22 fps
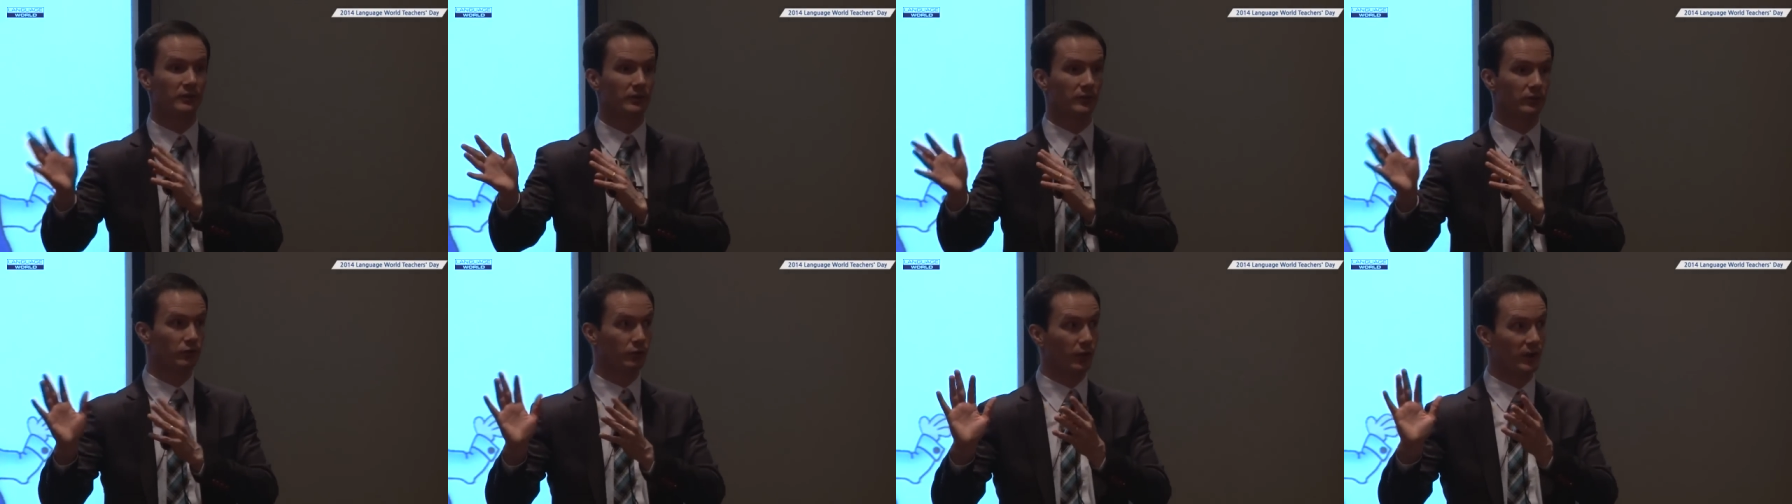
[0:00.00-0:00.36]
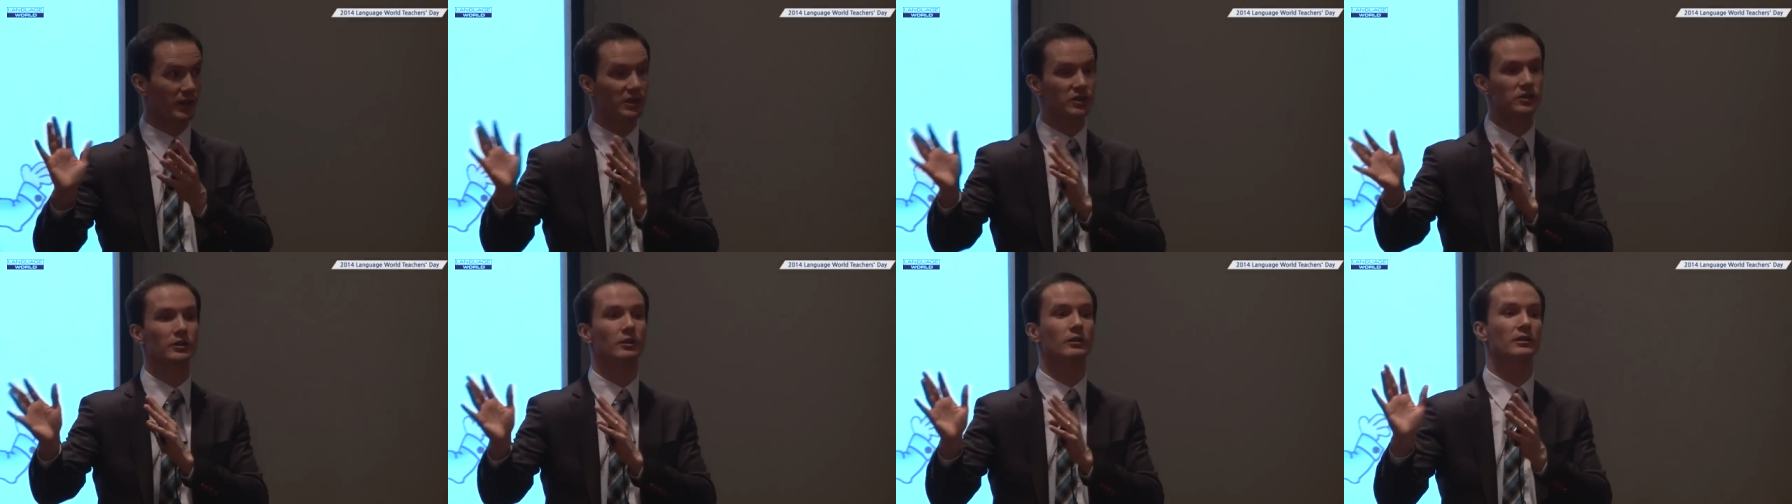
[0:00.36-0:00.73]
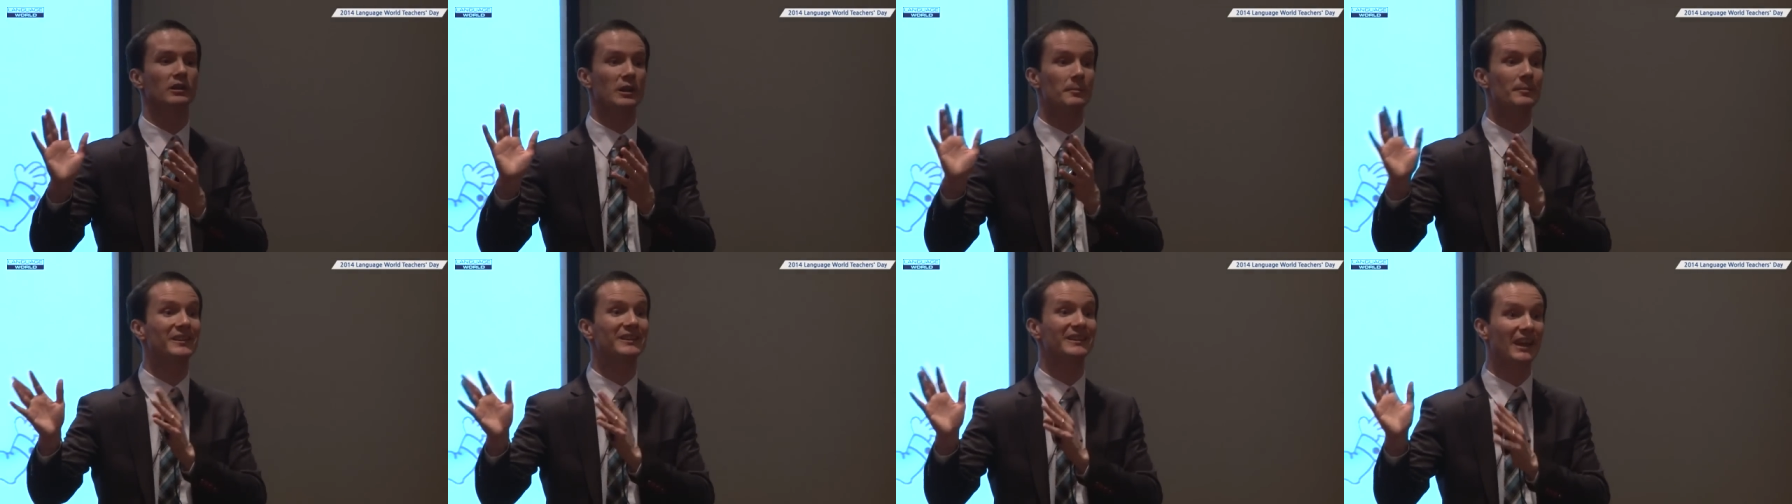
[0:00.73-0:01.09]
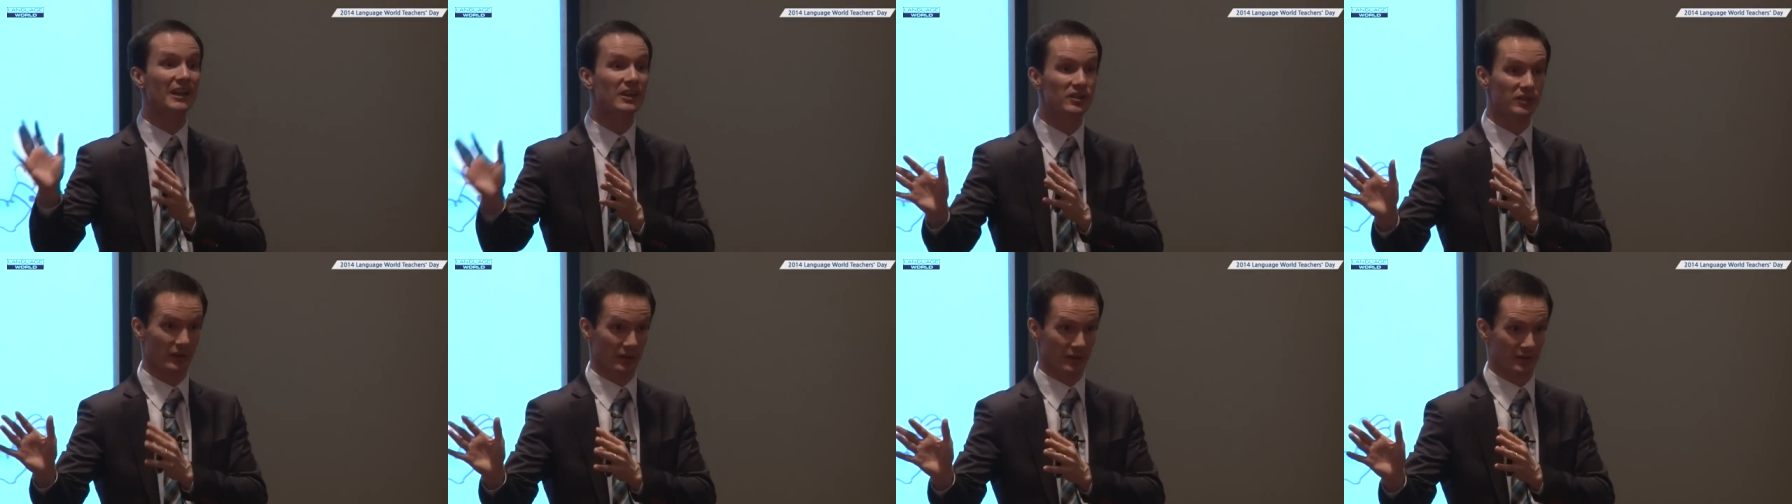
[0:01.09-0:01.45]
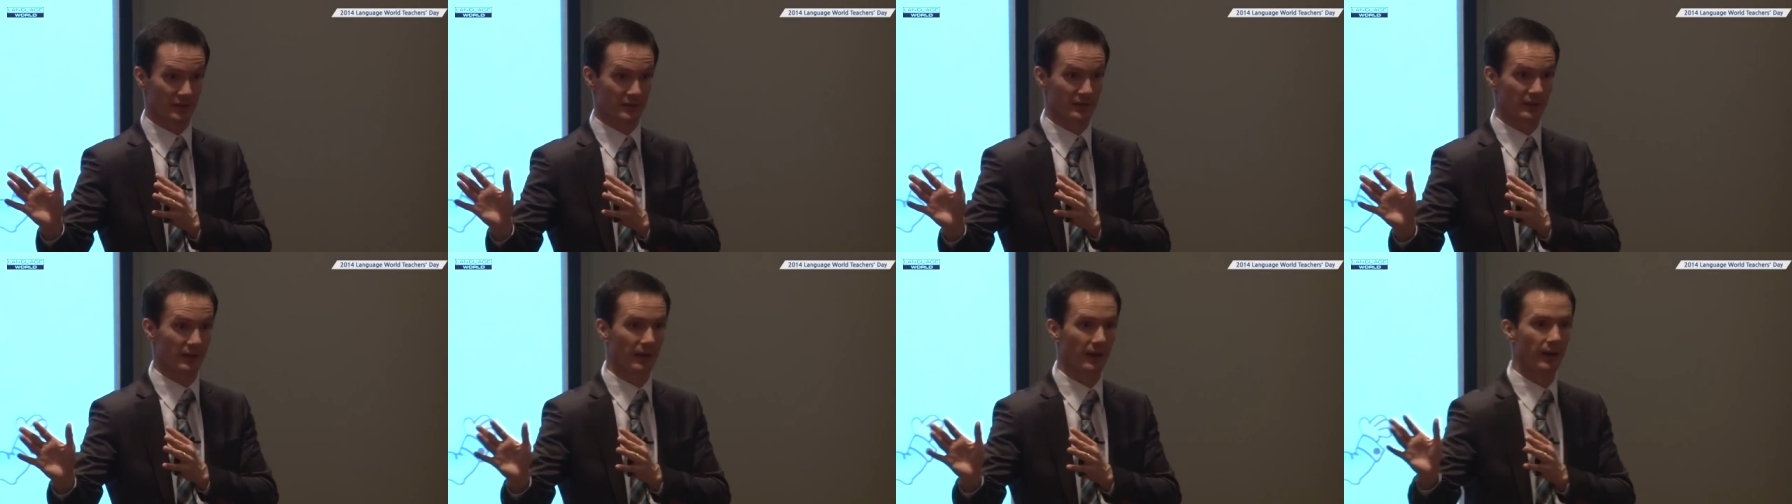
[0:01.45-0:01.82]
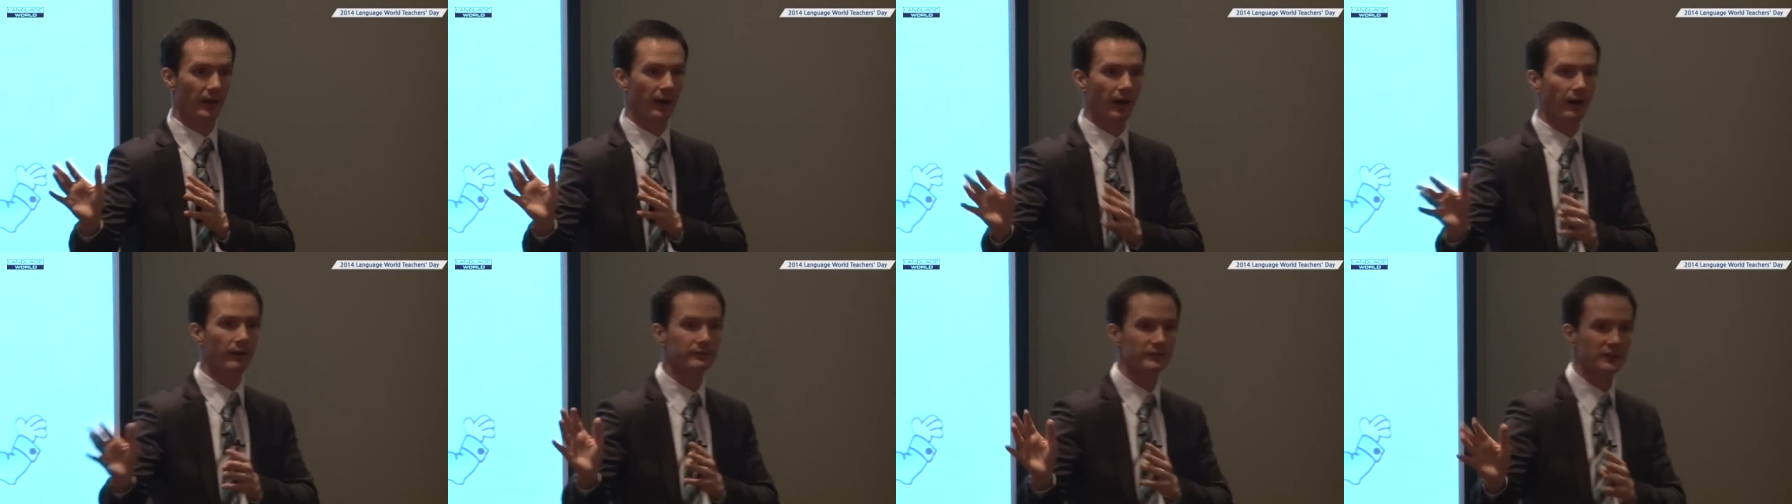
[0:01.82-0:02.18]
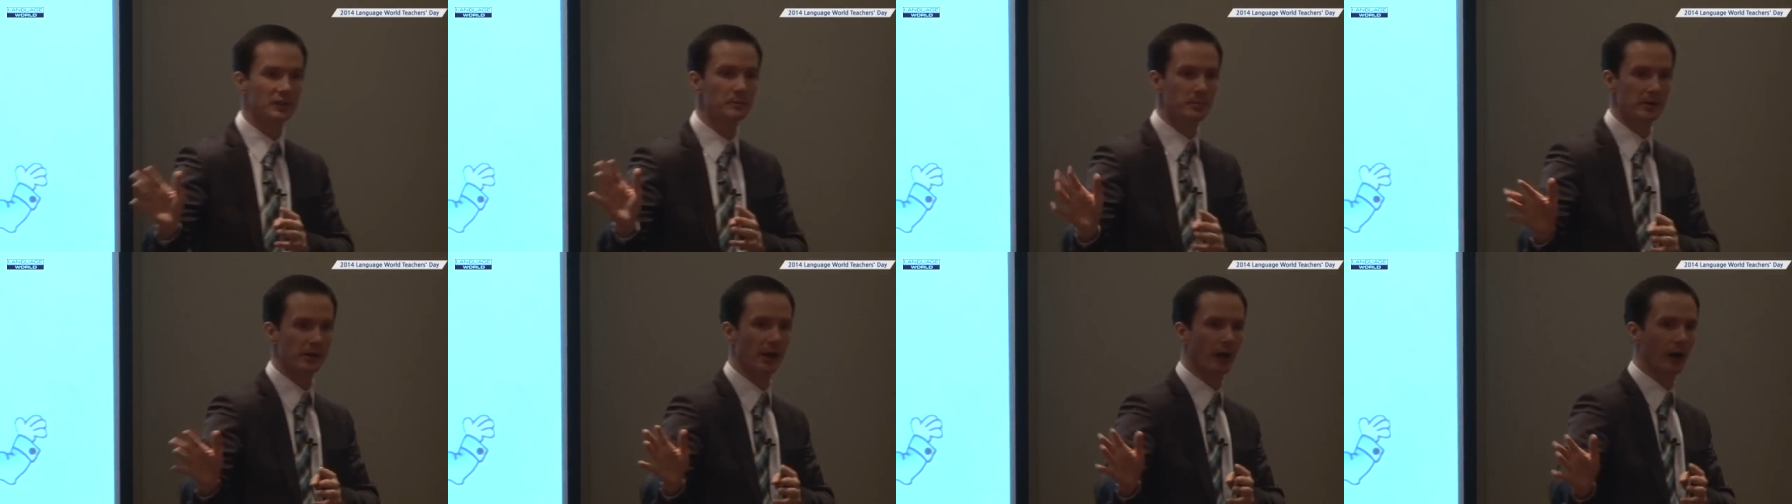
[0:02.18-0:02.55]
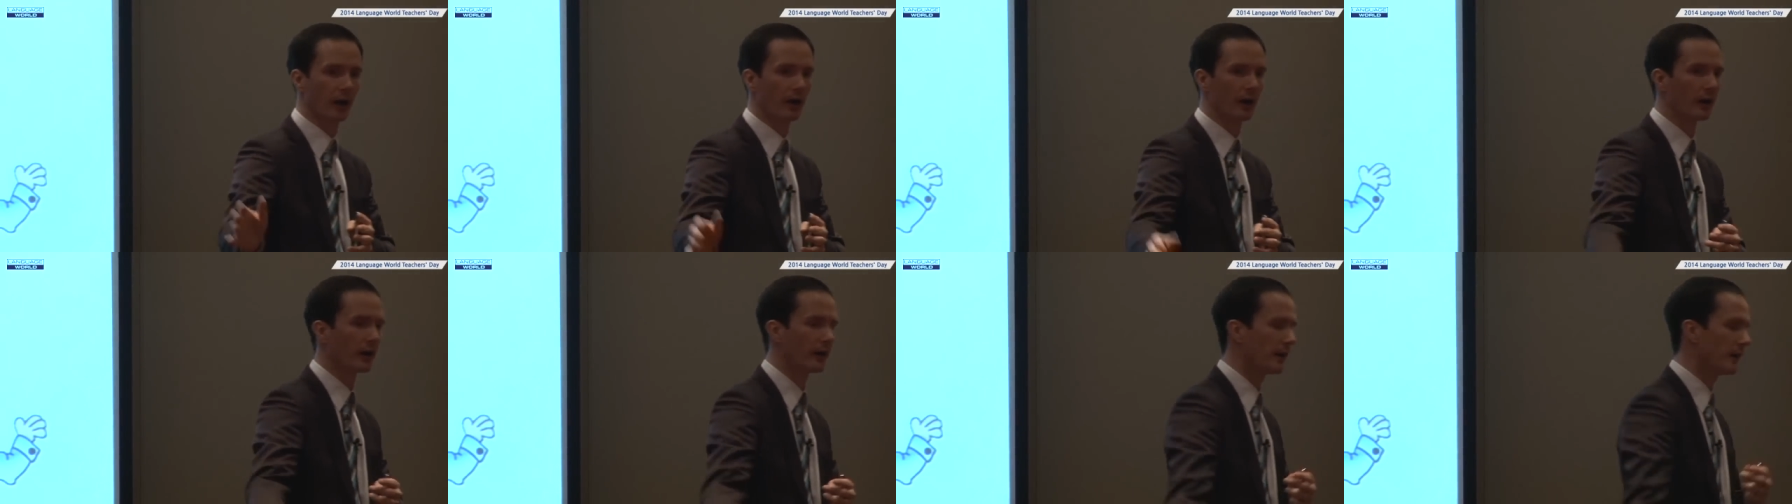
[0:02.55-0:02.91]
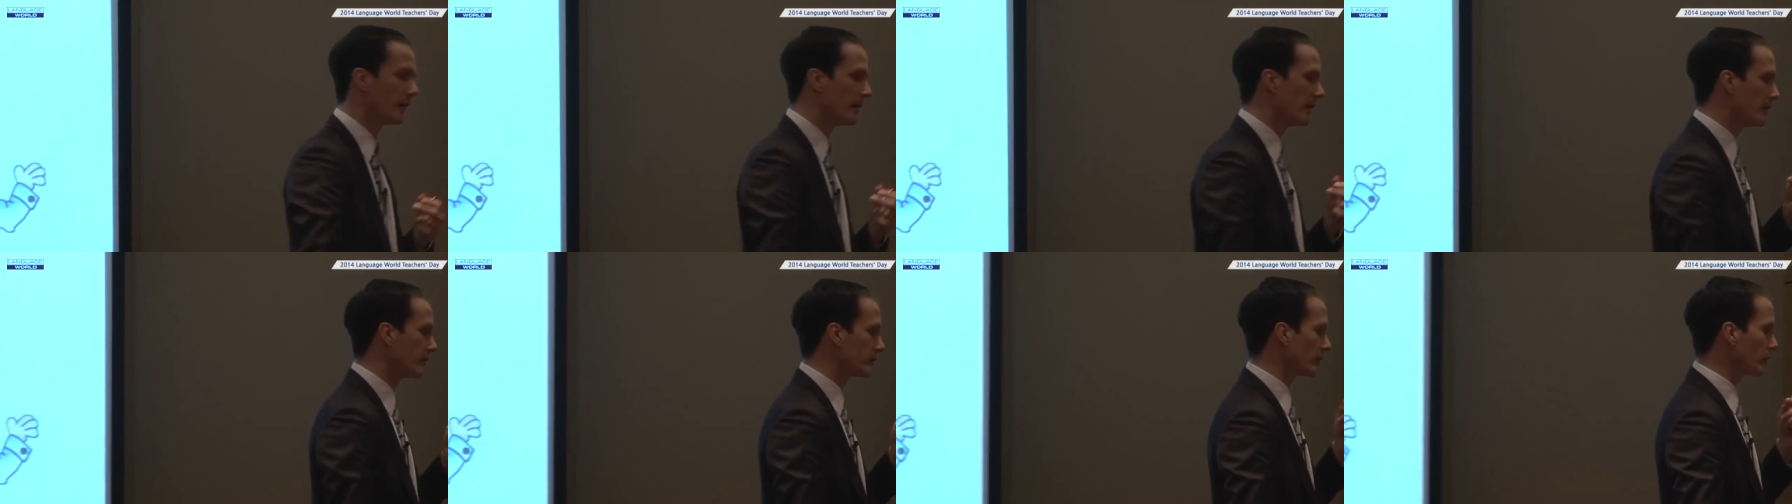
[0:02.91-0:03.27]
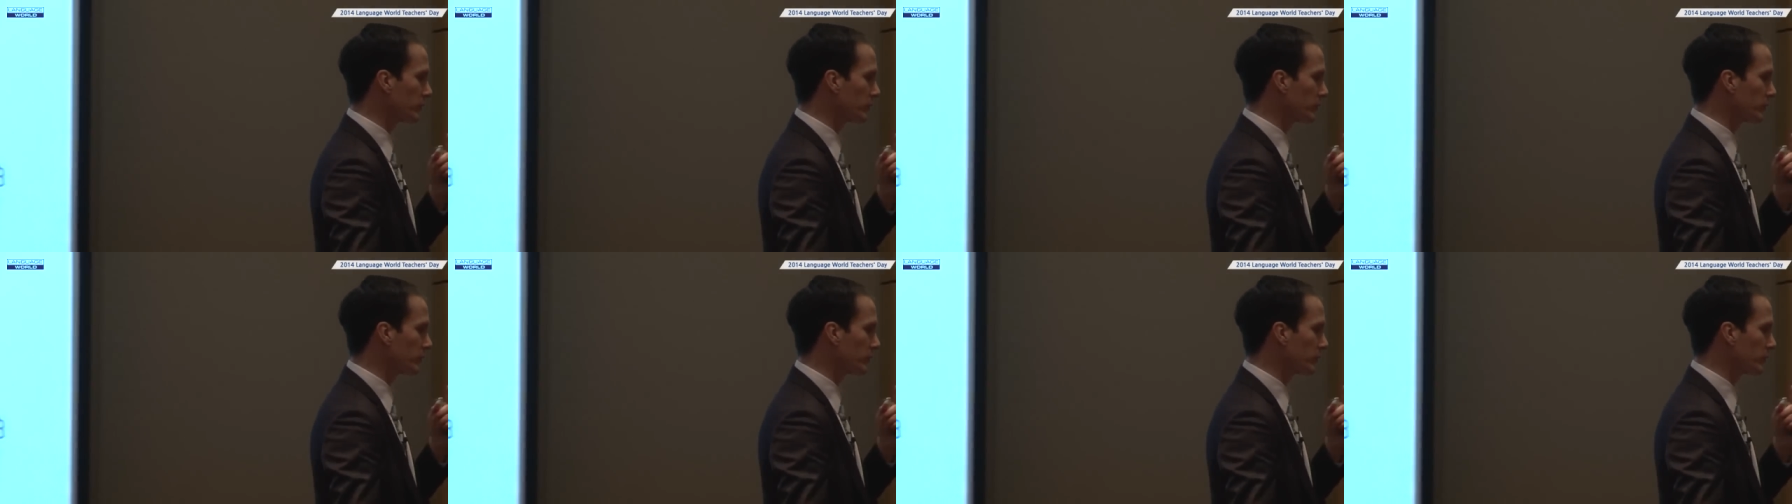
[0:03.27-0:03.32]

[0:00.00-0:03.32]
traditional limitations of TPR. So